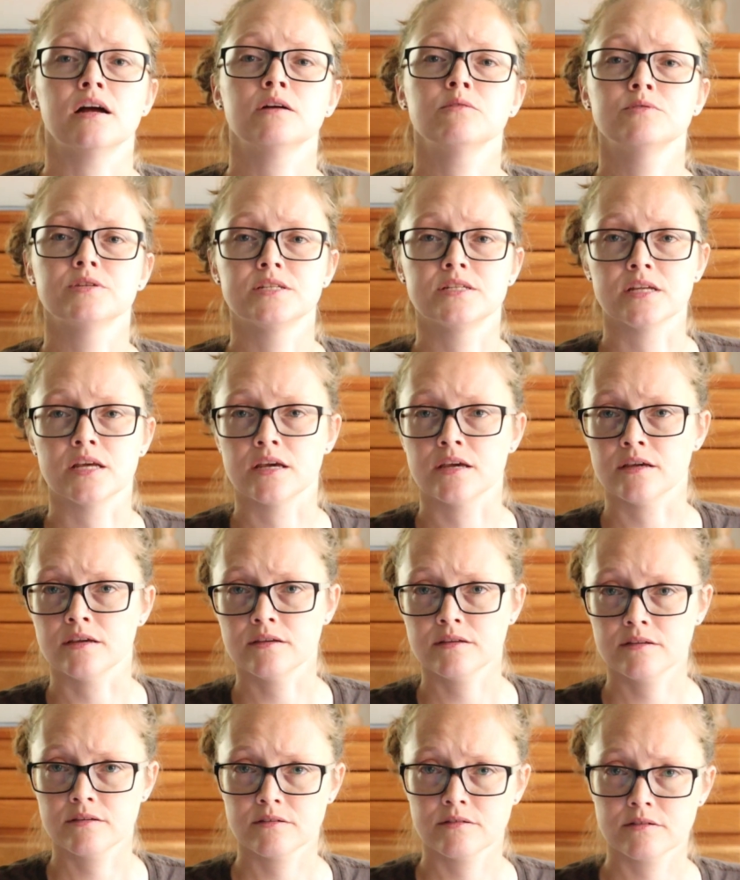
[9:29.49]
I would
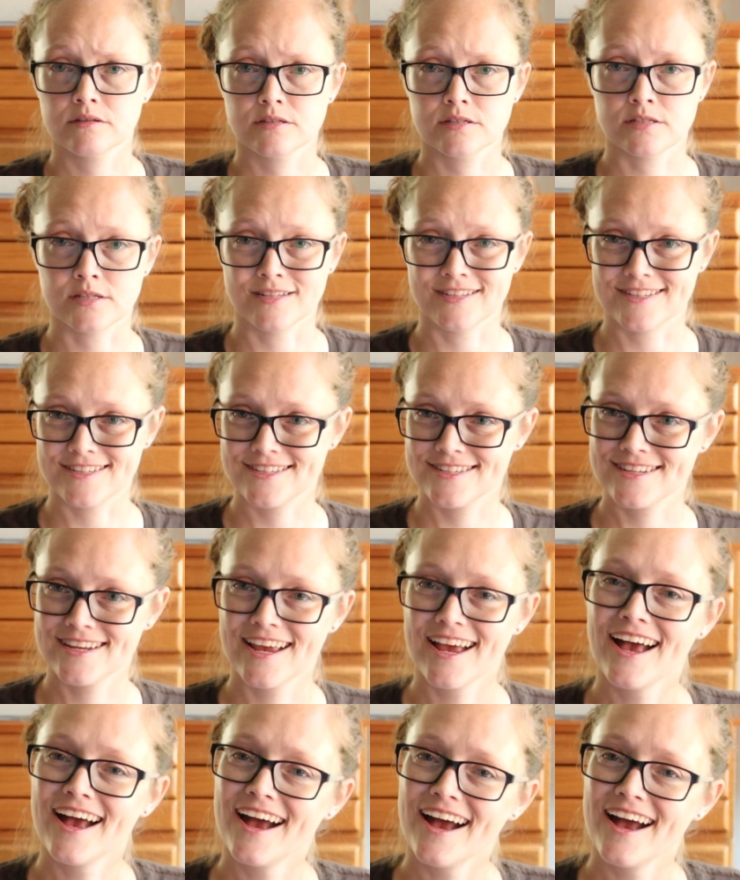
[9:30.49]
say, since